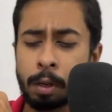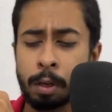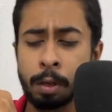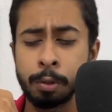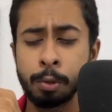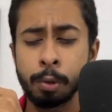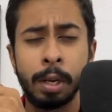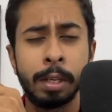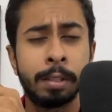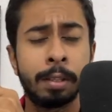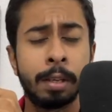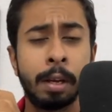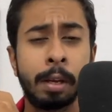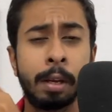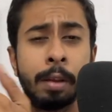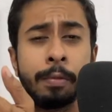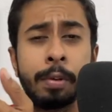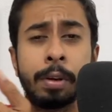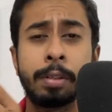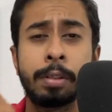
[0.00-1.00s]
So let's say
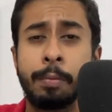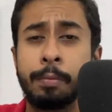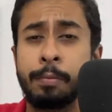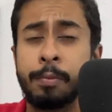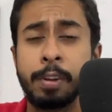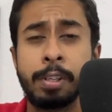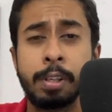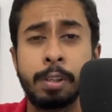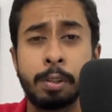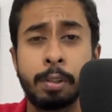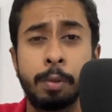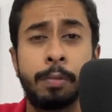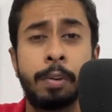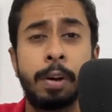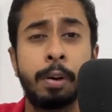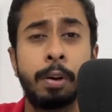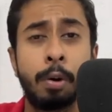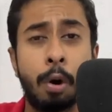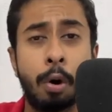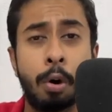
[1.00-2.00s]
given some features of a
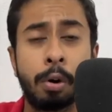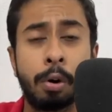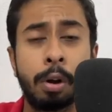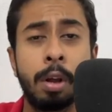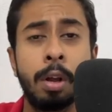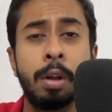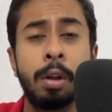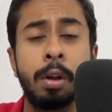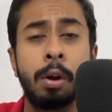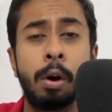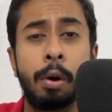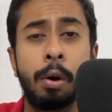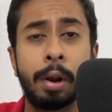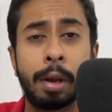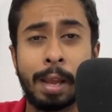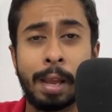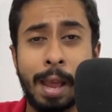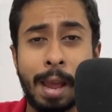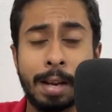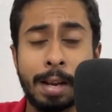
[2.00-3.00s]
dog or a
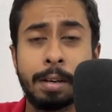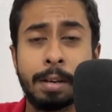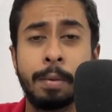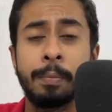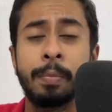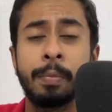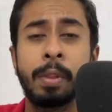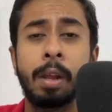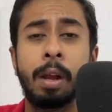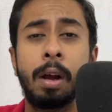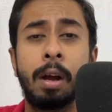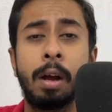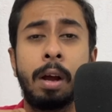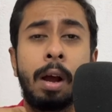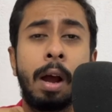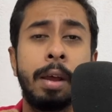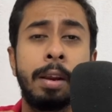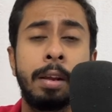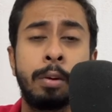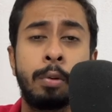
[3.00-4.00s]
cat,
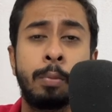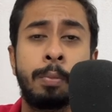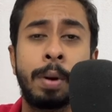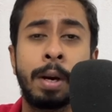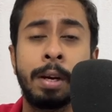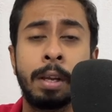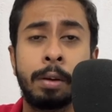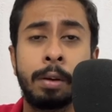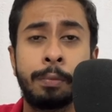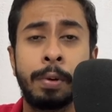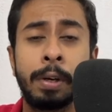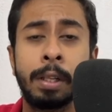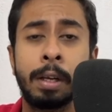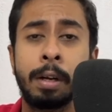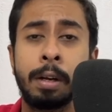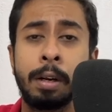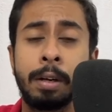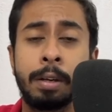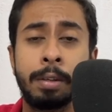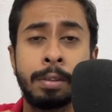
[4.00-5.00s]
I need to predict
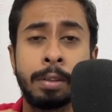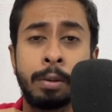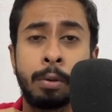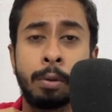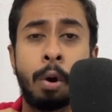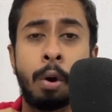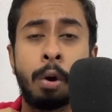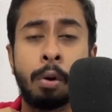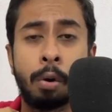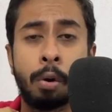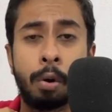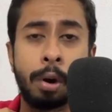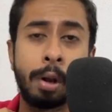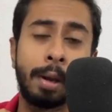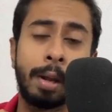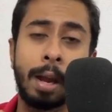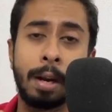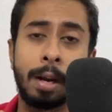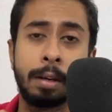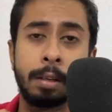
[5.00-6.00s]
whether it is a dog or a
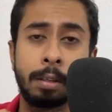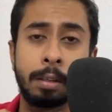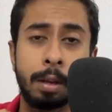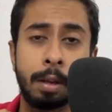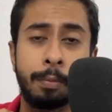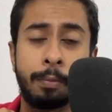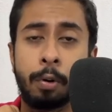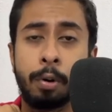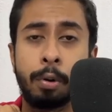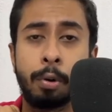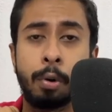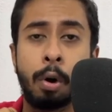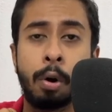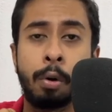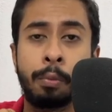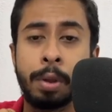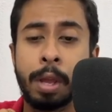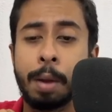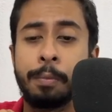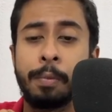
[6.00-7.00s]
cat. Say for dog
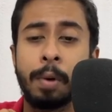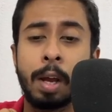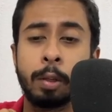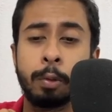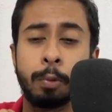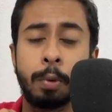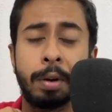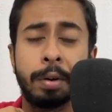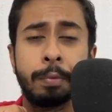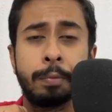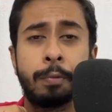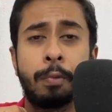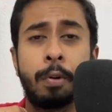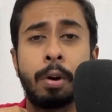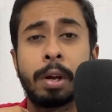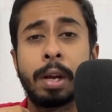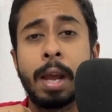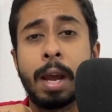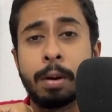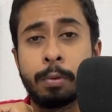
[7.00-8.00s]
we have +1,
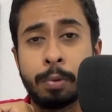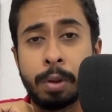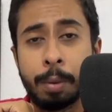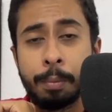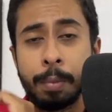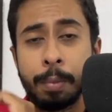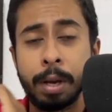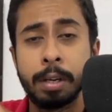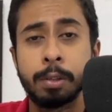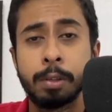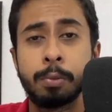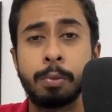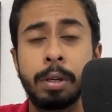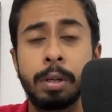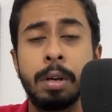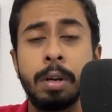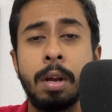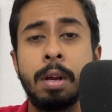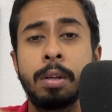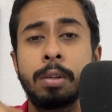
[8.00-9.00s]
for cat we have -1.
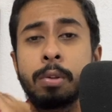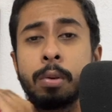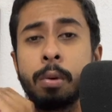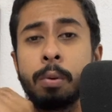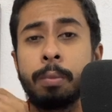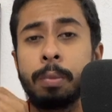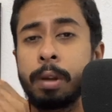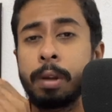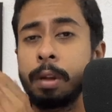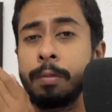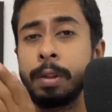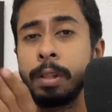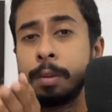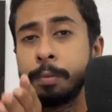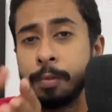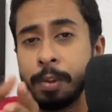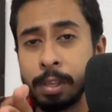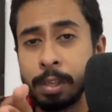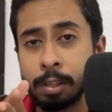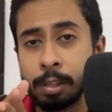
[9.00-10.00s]
So given the
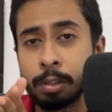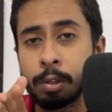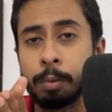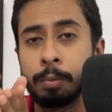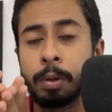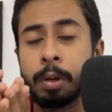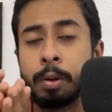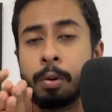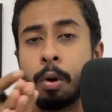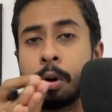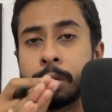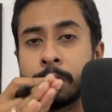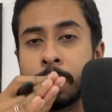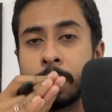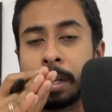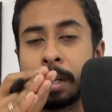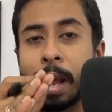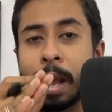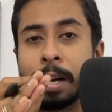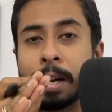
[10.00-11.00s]
features of the dogs
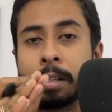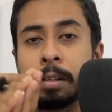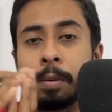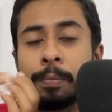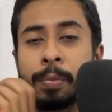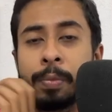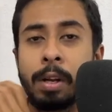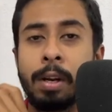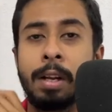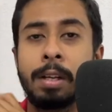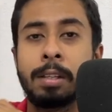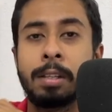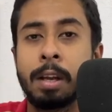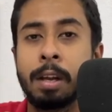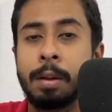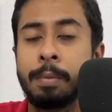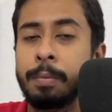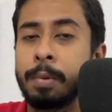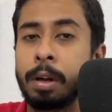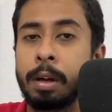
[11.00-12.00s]
and cats, let's
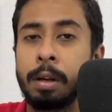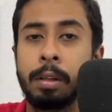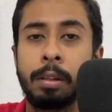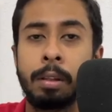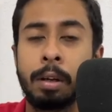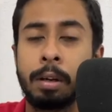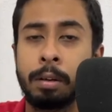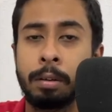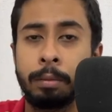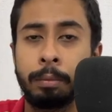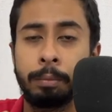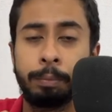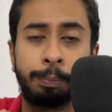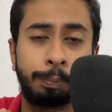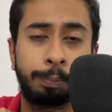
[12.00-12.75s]
say the